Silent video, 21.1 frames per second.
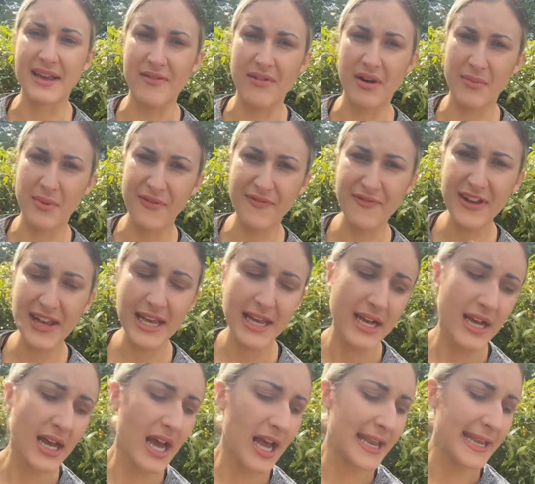around my feet.
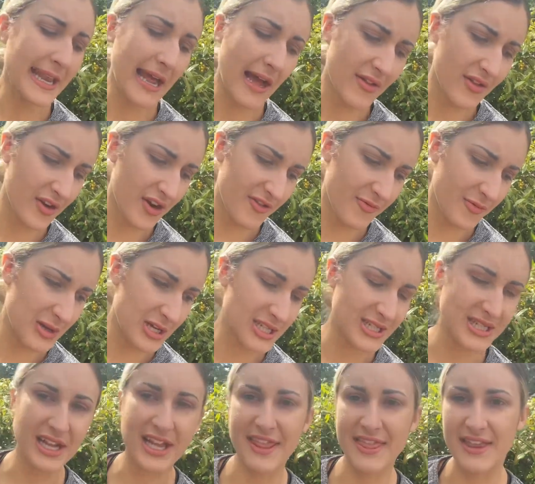Now that I've put a
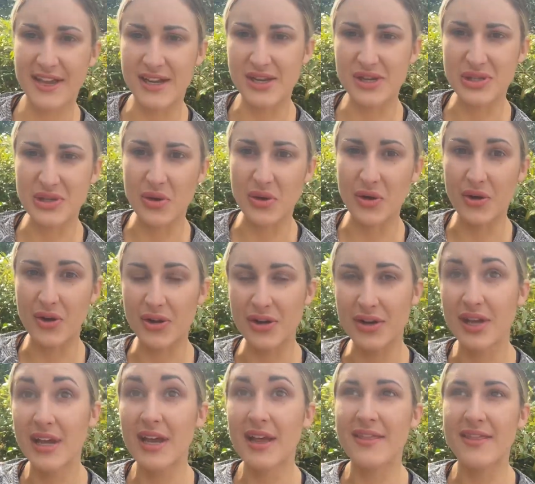slightly thicker sock
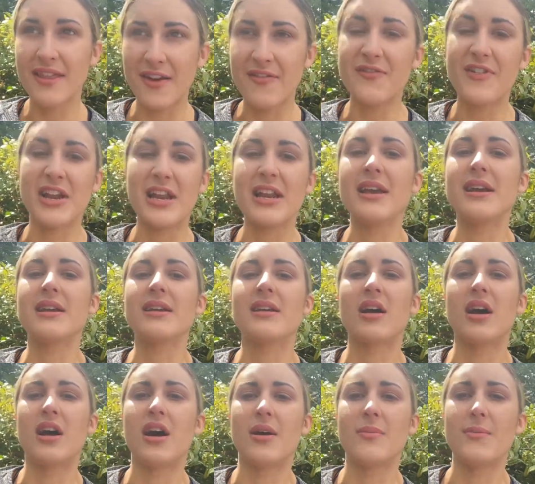on, they're feeling
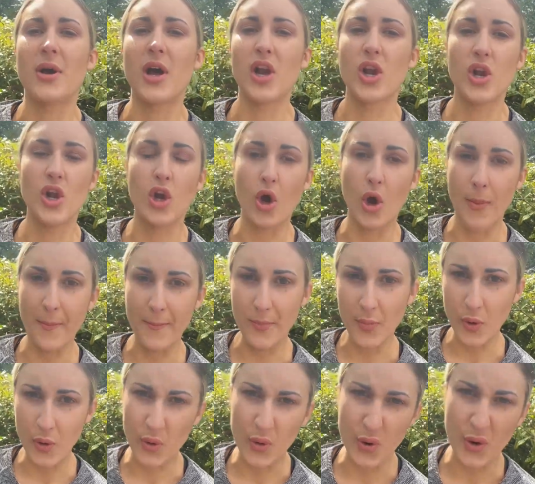a lot
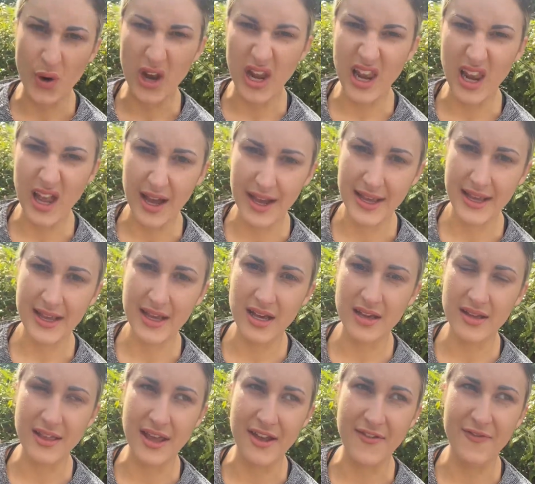more
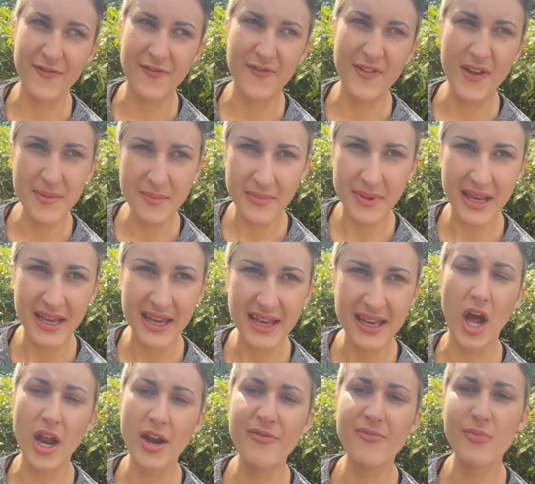like they fit
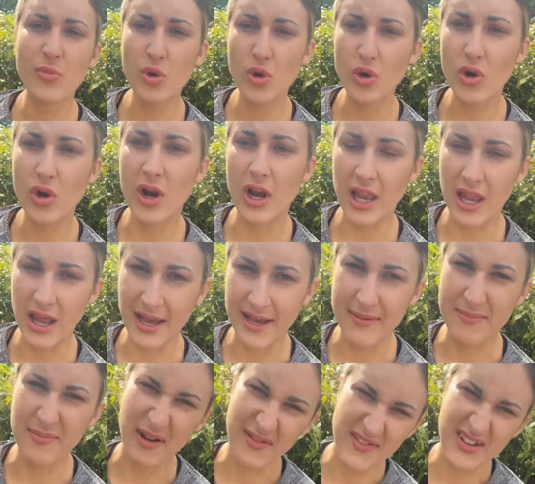me. Kind of more
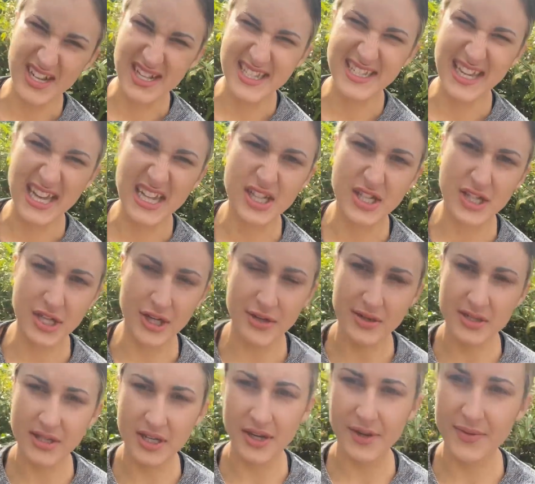like my figure skates
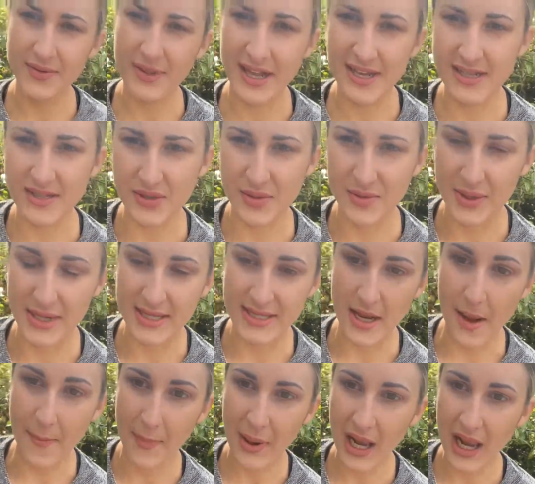do, so that's always
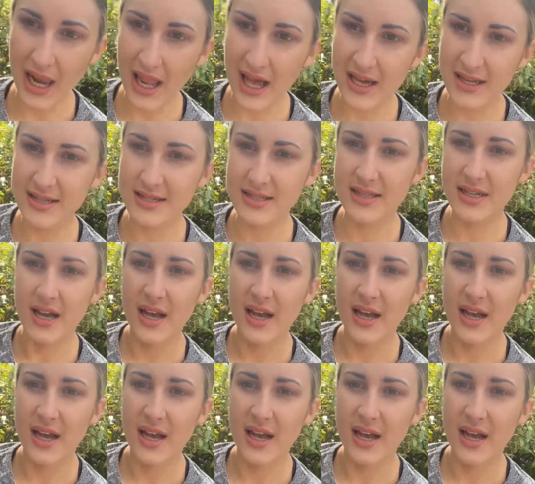a plus.